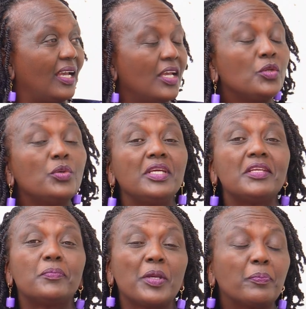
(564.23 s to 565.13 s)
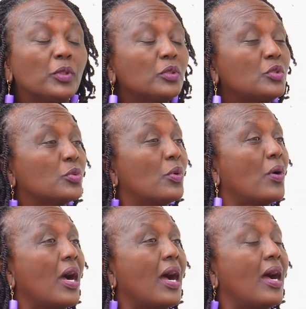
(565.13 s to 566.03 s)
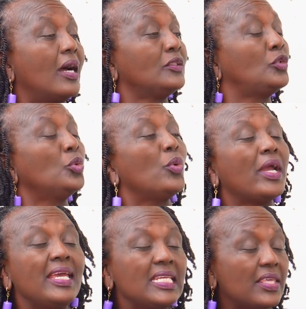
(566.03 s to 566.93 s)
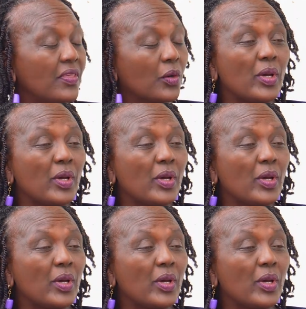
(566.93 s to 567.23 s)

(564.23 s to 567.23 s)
You need people to do anything,